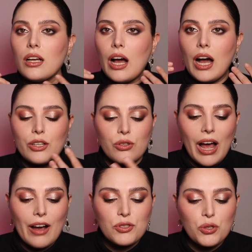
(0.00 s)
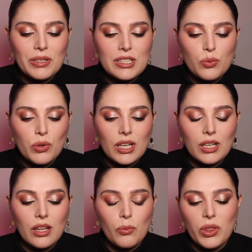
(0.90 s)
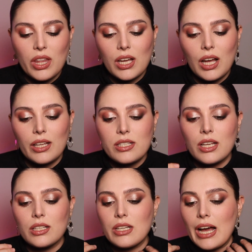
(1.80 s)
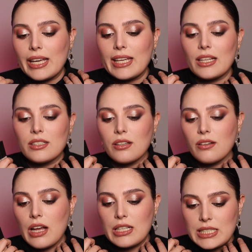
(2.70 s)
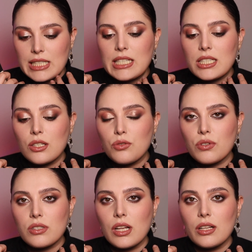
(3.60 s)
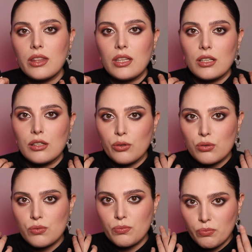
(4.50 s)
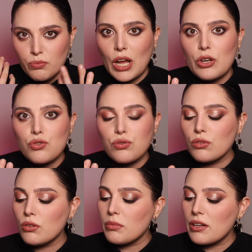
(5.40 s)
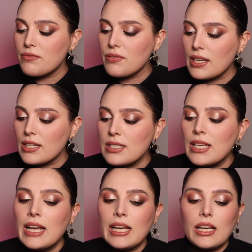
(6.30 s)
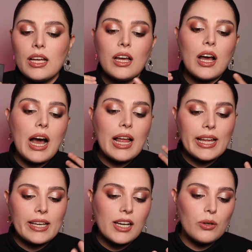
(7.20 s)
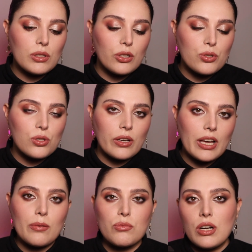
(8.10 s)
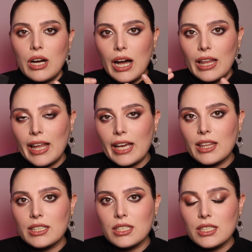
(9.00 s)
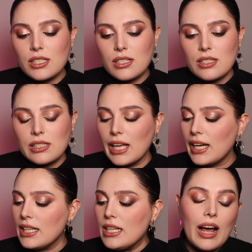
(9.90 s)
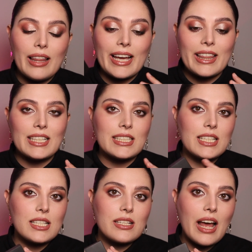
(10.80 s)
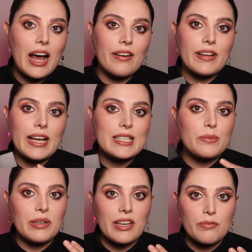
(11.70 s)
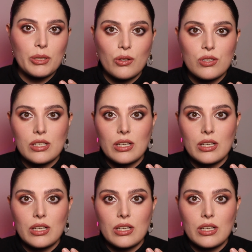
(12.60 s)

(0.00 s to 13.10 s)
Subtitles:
I don't have to mix it with other colors, and I get a decent result that looks natural on my face. I like how it looks on camera. I like that it doesn't slide. I like that it doesn't have SPF because